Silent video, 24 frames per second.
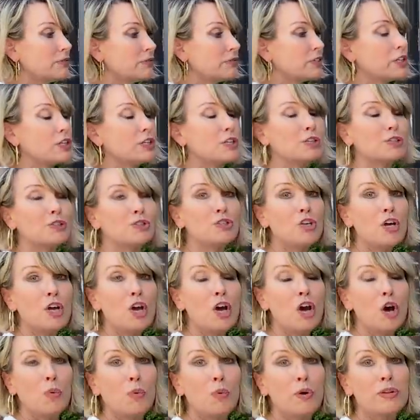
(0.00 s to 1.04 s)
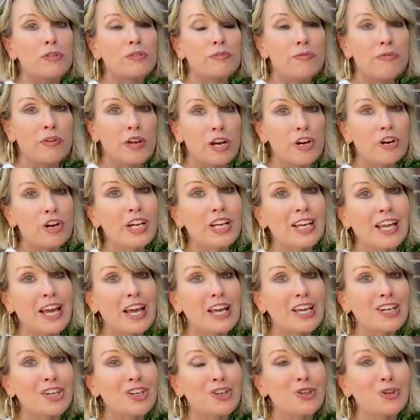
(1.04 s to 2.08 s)
filled with
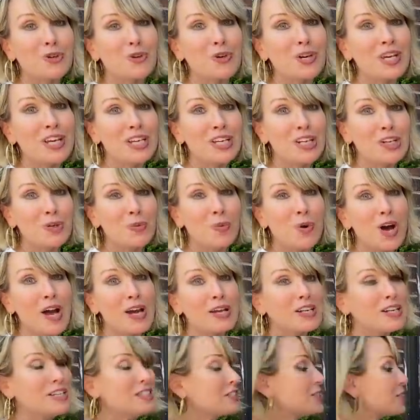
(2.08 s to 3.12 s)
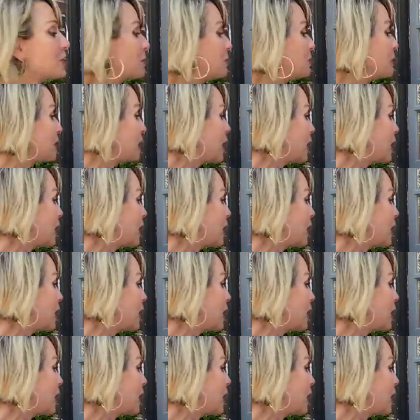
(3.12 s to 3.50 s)
variegated green and white and some